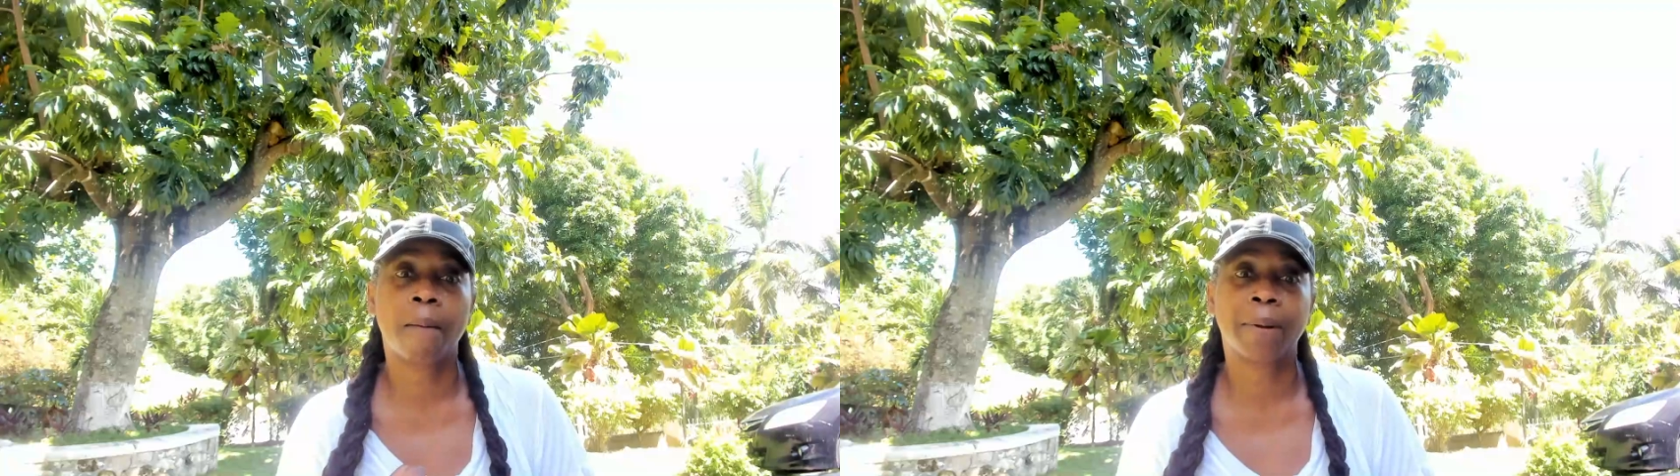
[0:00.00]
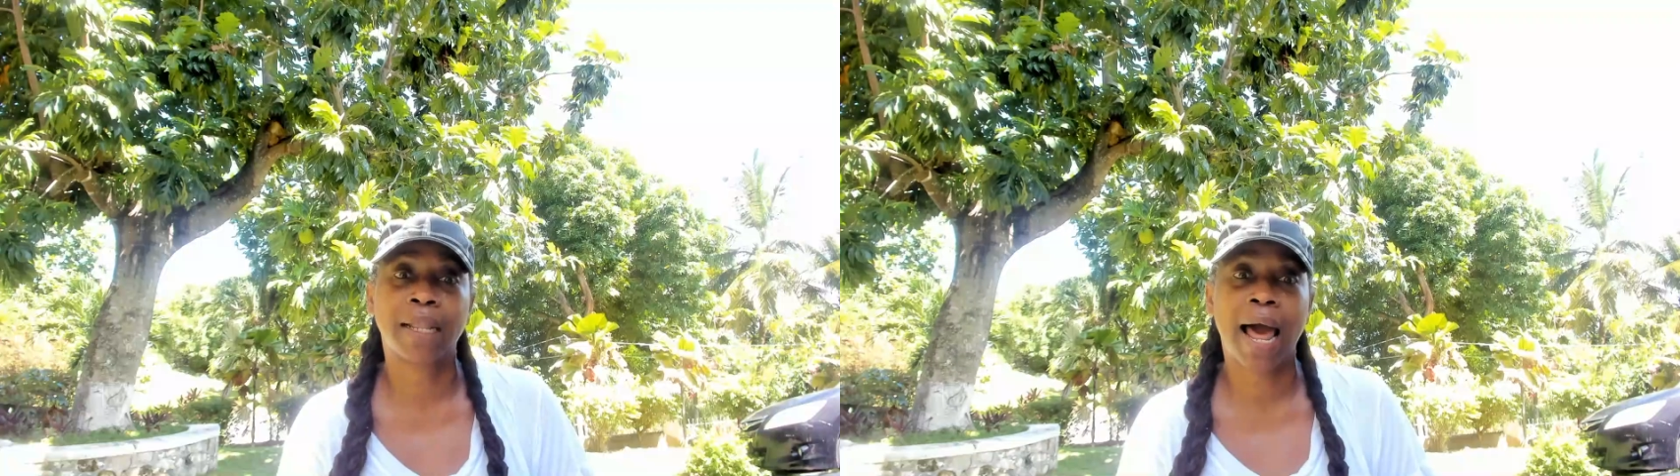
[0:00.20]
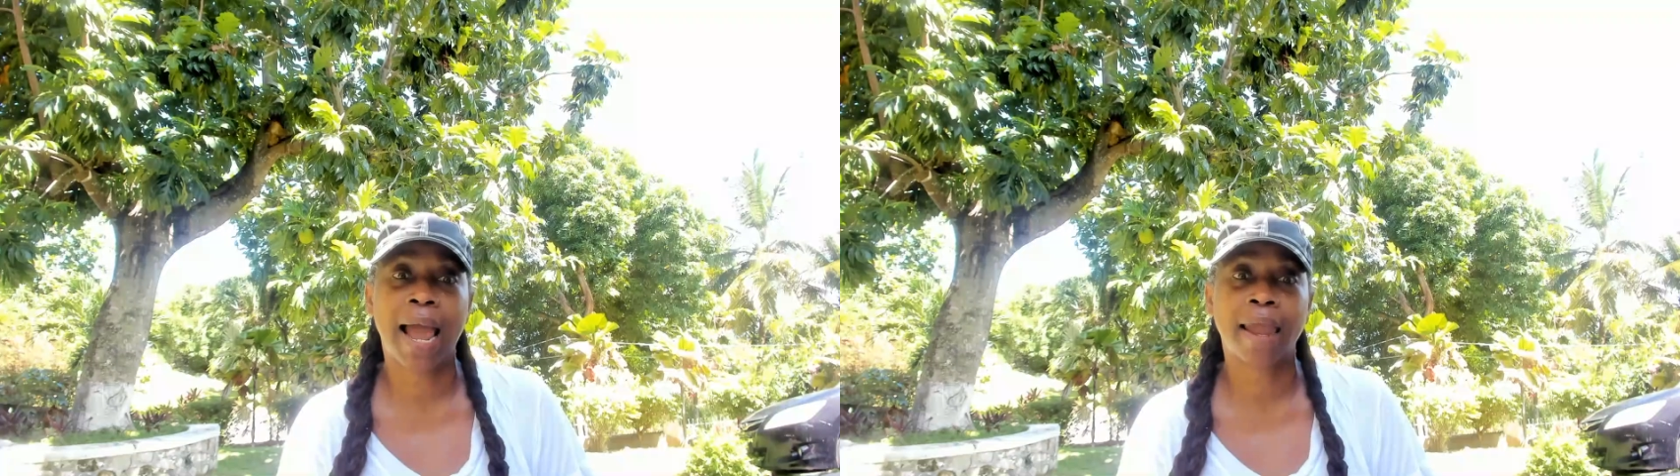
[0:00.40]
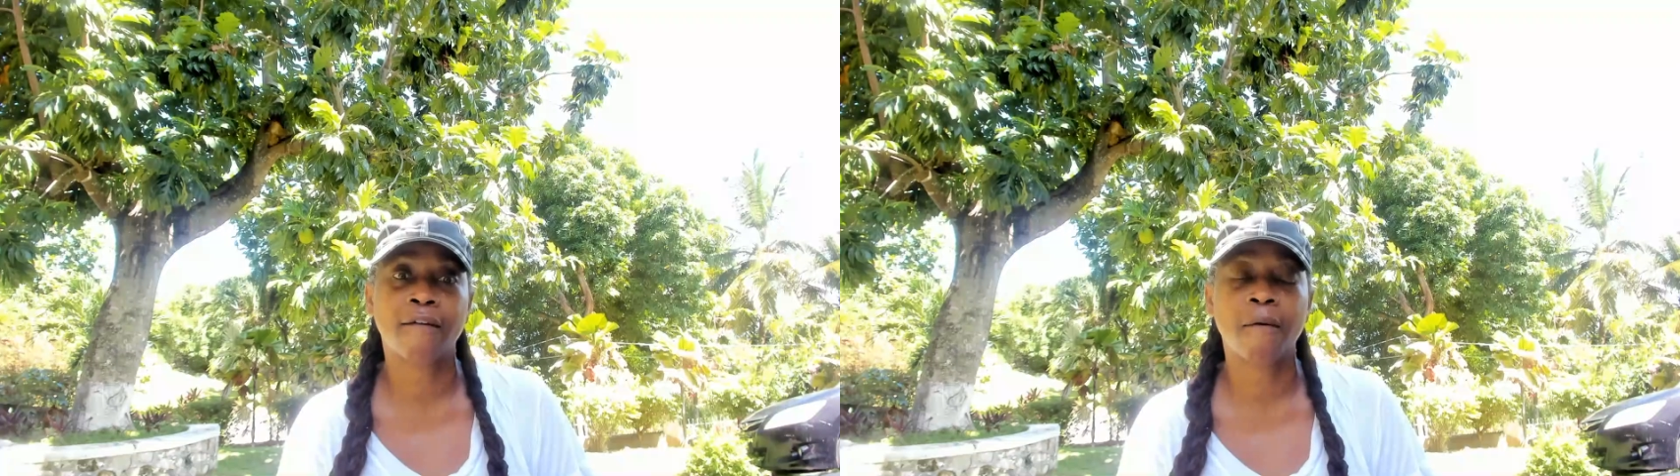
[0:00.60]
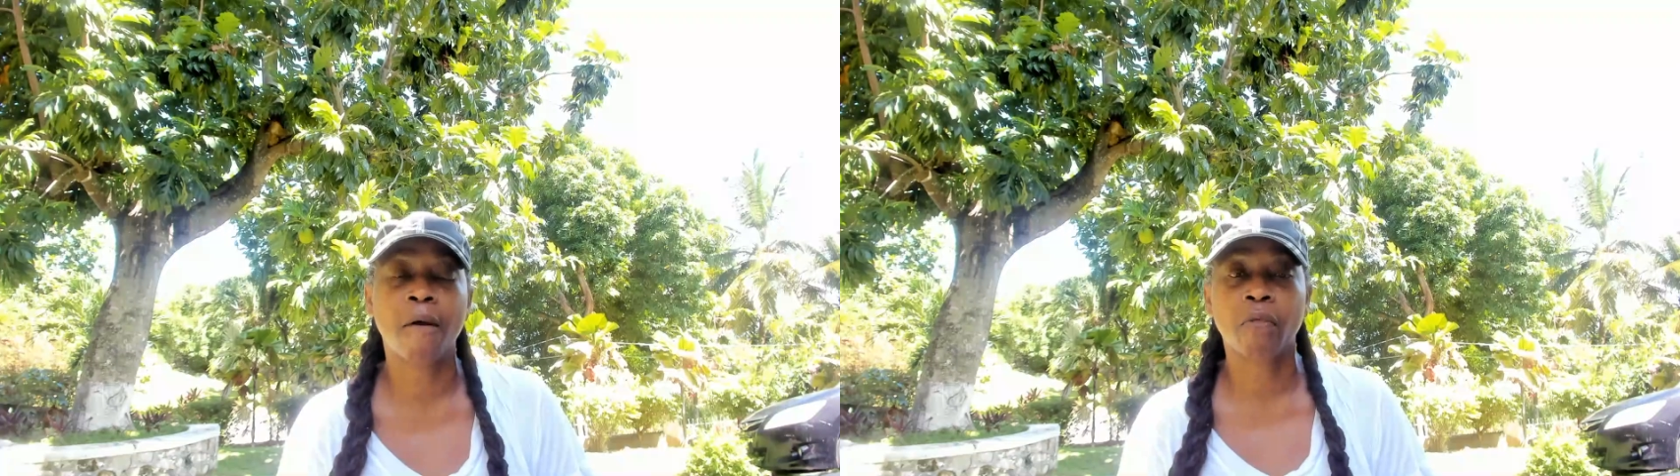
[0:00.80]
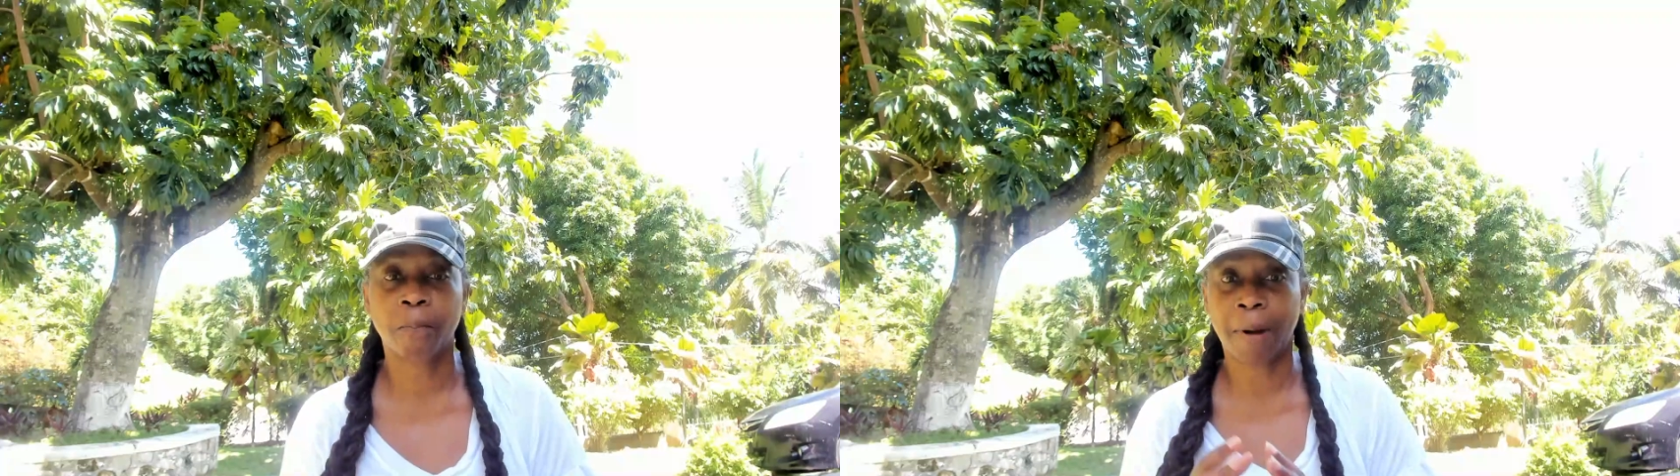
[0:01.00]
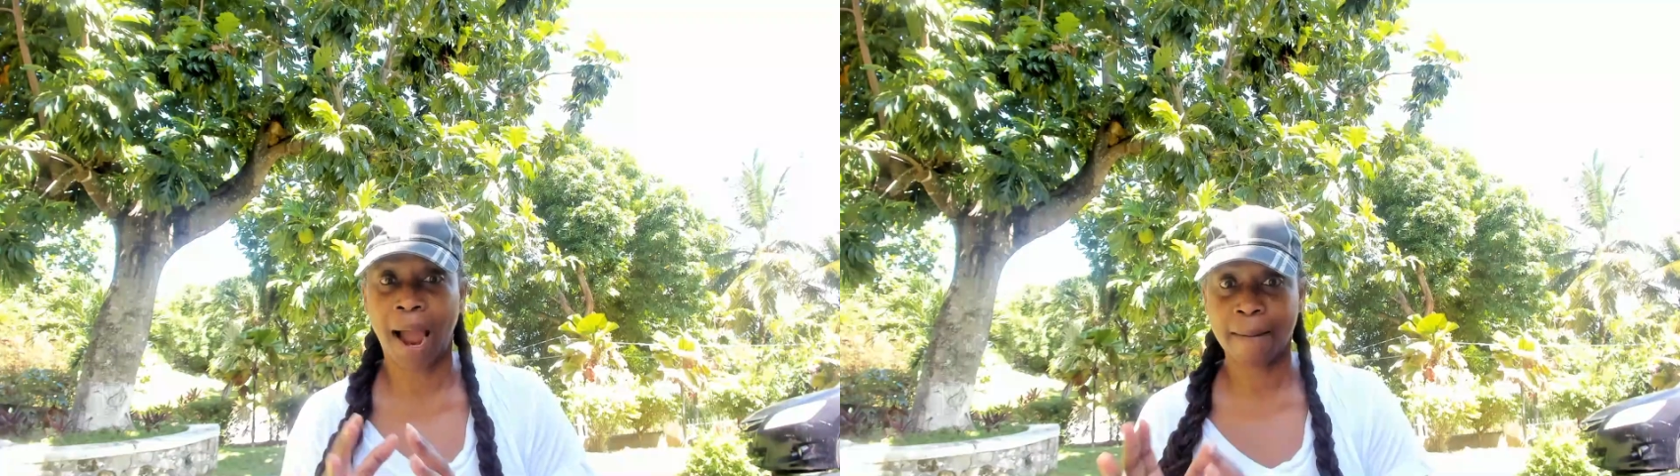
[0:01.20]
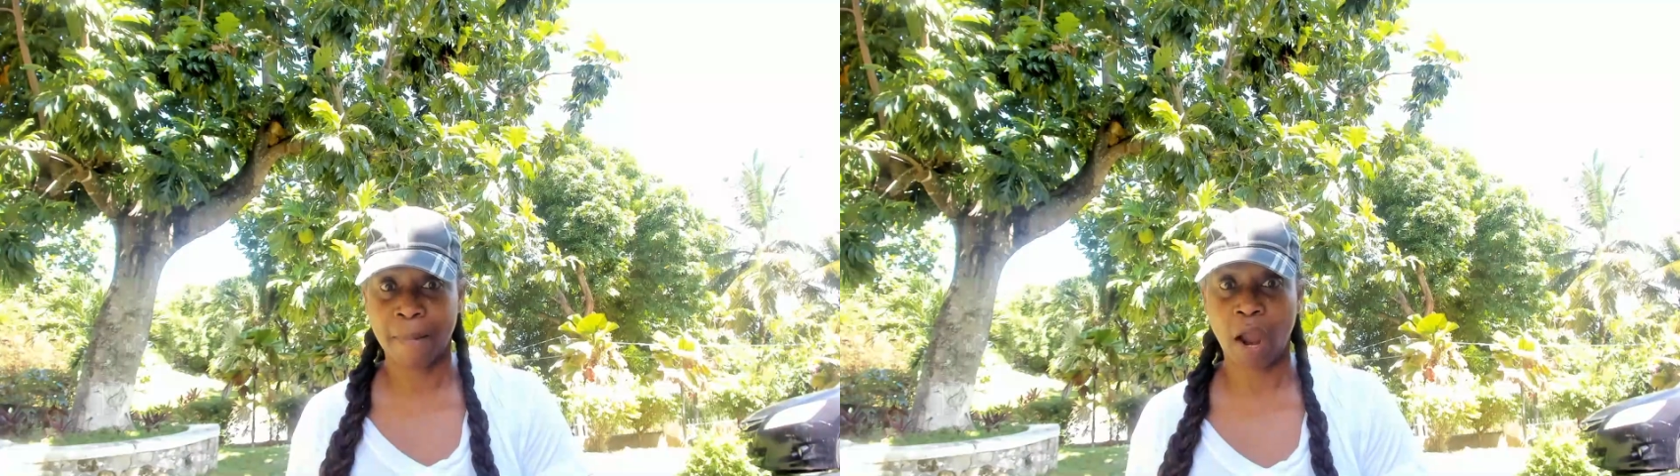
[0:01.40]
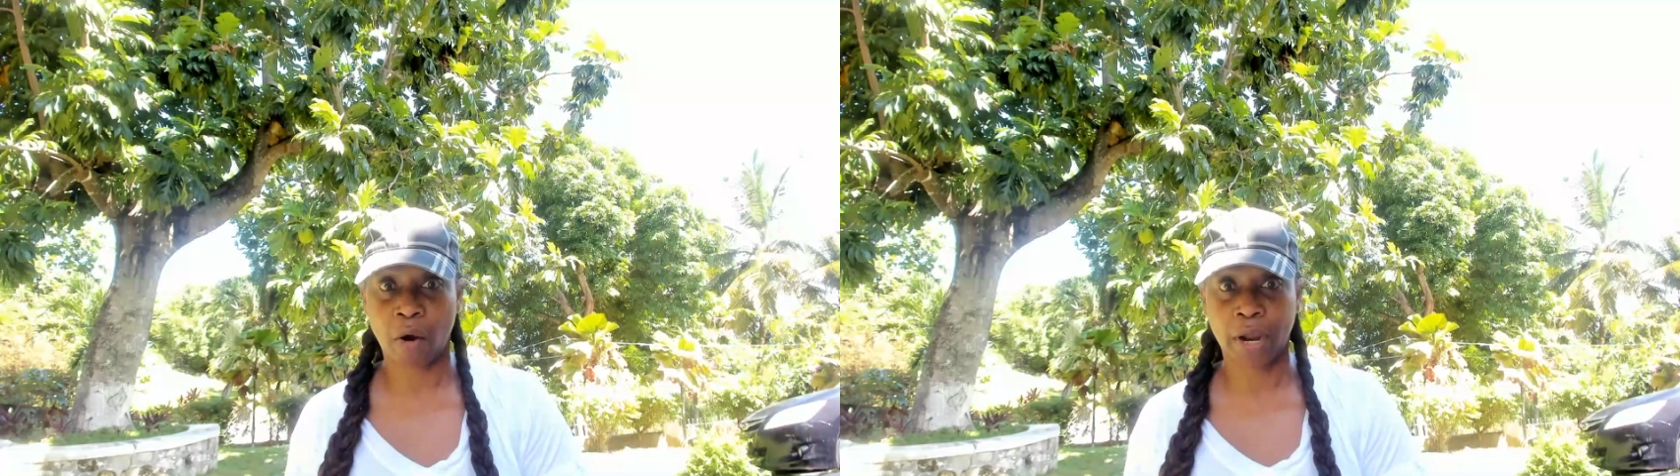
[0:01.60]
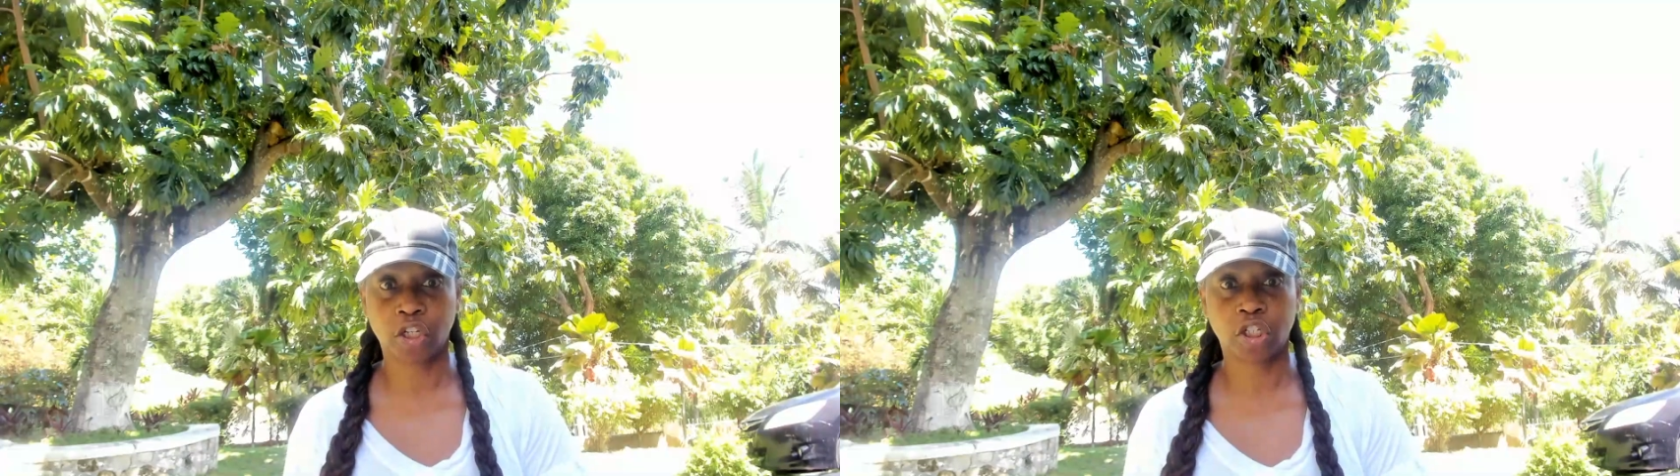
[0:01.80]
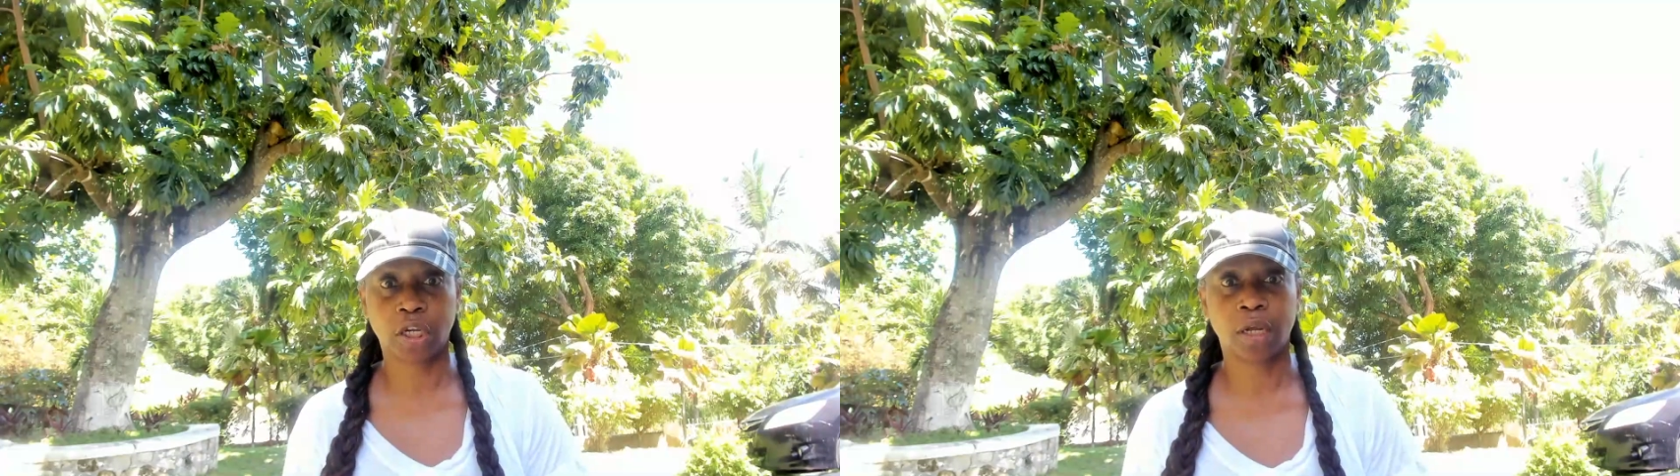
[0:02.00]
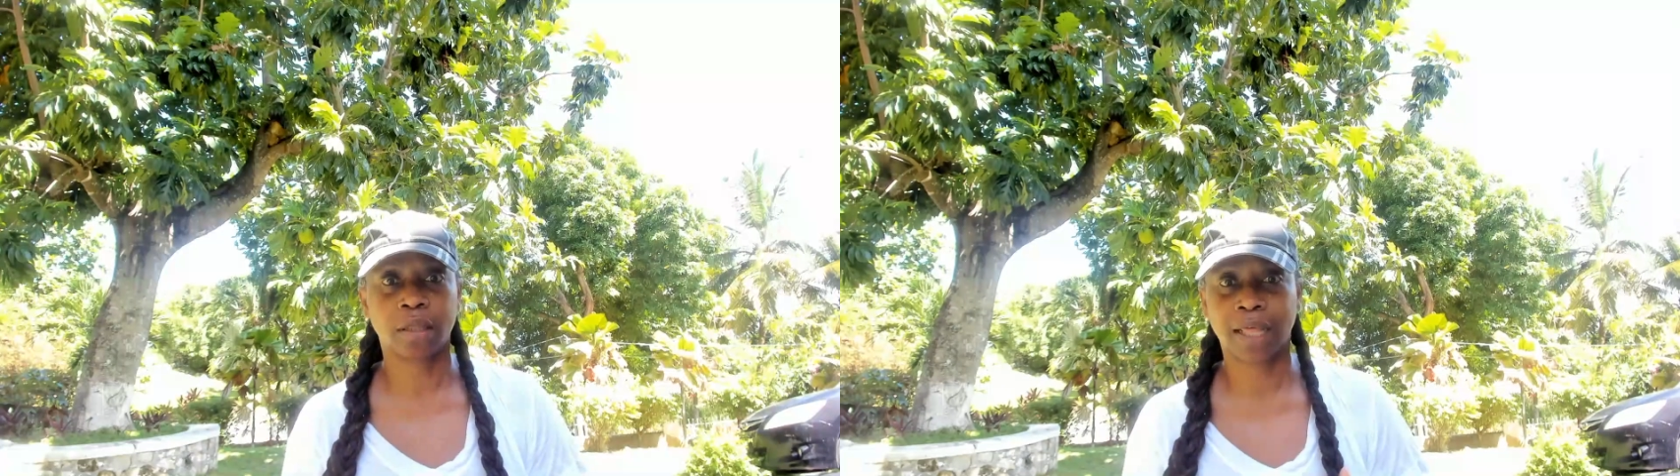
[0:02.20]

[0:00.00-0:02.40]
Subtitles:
applying by marriage.